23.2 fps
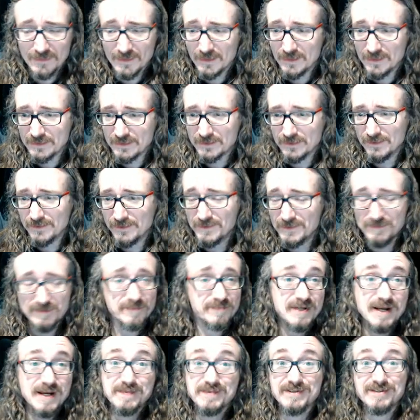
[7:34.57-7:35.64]
and
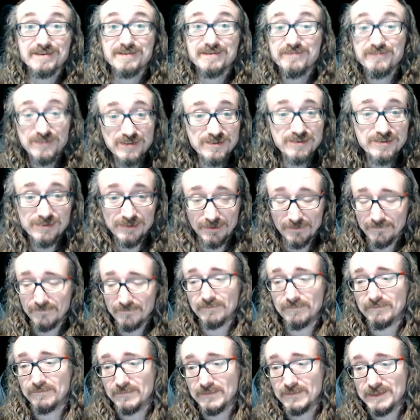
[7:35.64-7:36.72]
sometimes it's confusing
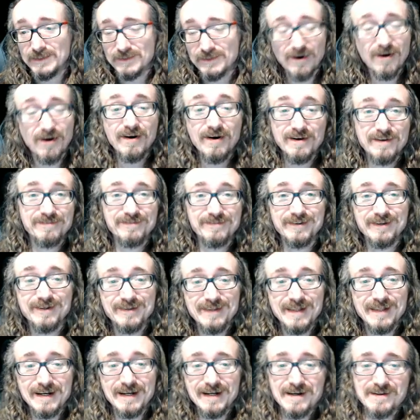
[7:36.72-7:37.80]
it's hard to figure
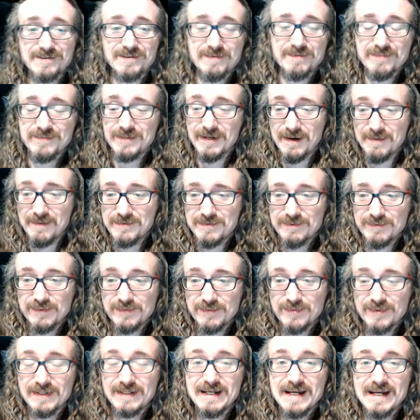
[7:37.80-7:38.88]
that out sometimes. So we
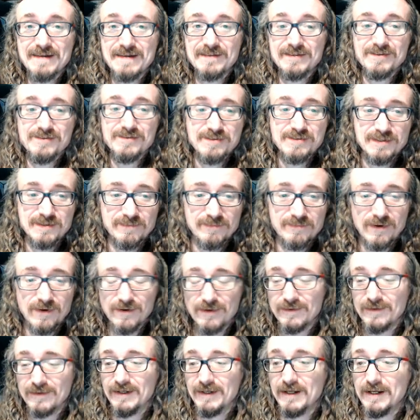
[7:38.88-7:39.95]
really have to do some
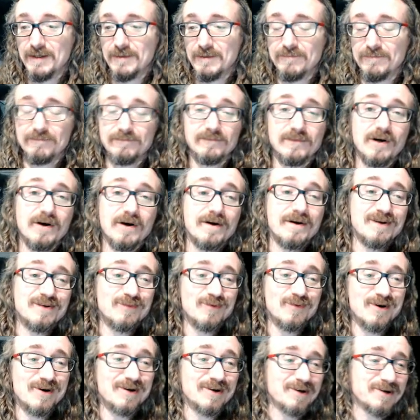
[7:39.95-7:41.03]
um, hard
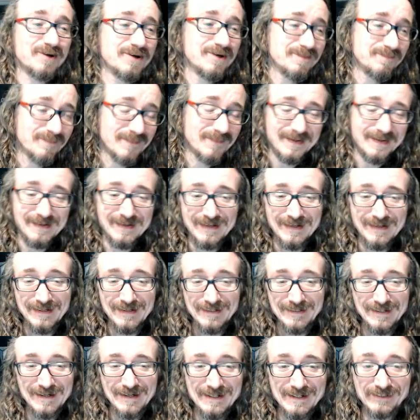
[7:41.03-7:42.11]
work
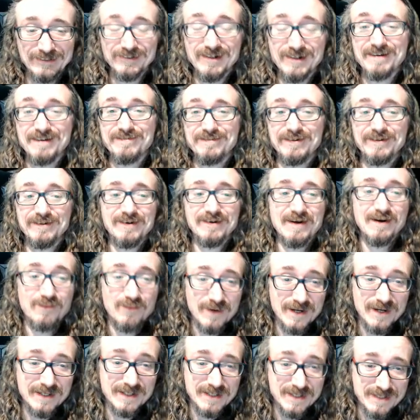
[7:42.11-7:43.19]
uh, to try to figure out
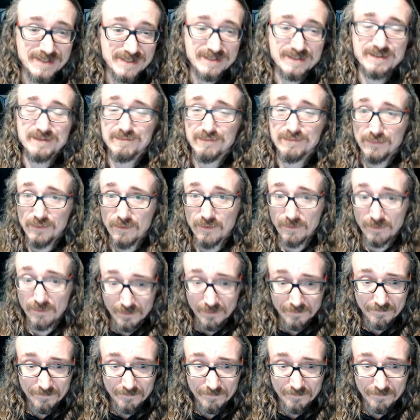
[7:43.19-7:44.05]
what is the moral,